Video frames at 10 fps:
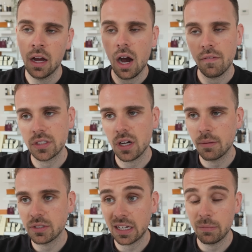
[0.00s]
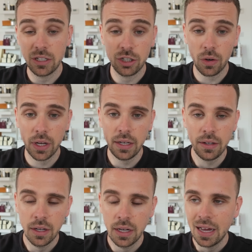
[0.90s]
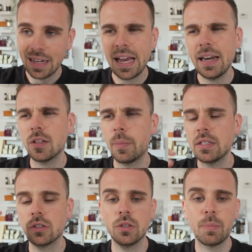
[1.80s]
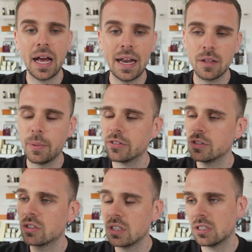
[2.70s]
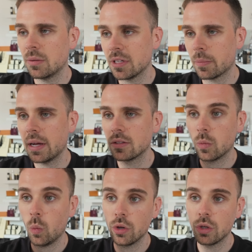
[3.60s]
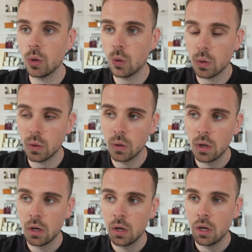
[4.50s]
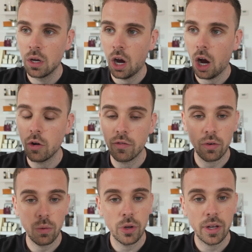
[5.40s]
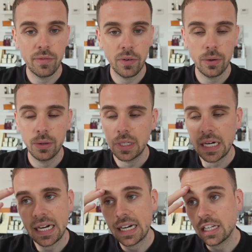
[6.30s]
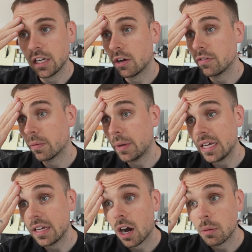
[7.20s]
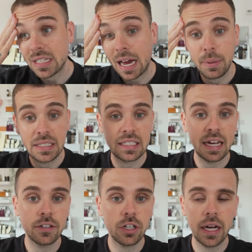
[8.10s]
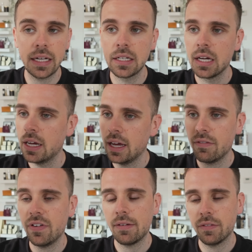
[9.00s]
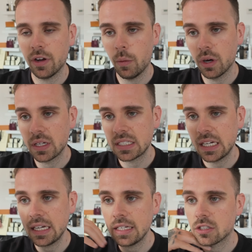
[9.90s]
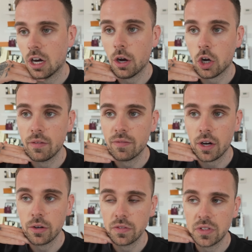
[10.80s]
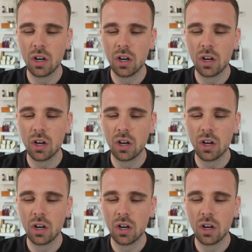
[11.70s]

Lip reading: Other times they can be shocking. Again, it depends on your plan, it depends on your system, it depends on what you're overall looking for. You know, for me, I was happy to take the trade. It fit everything I wanted to see, so I got involved.